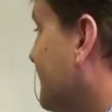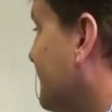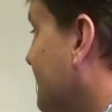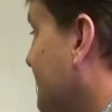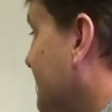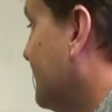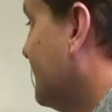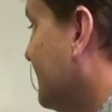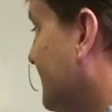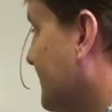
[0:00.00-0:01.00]

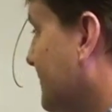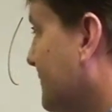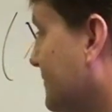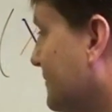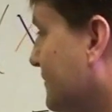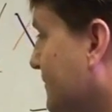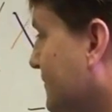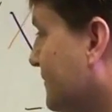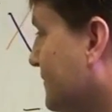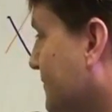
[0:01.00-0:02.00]

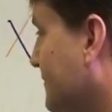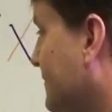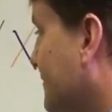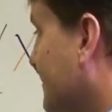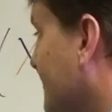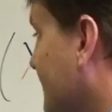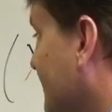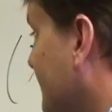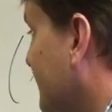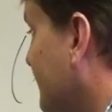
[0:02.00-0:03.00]

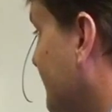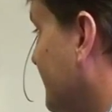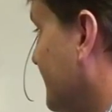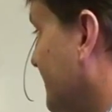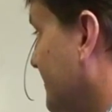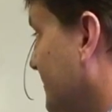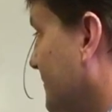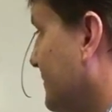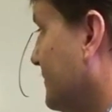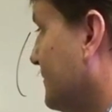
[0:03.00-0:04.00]

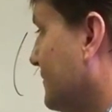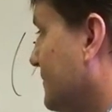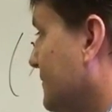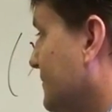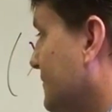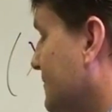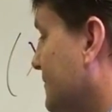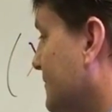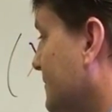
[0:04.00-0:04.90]
No words are spoken by the person on screen.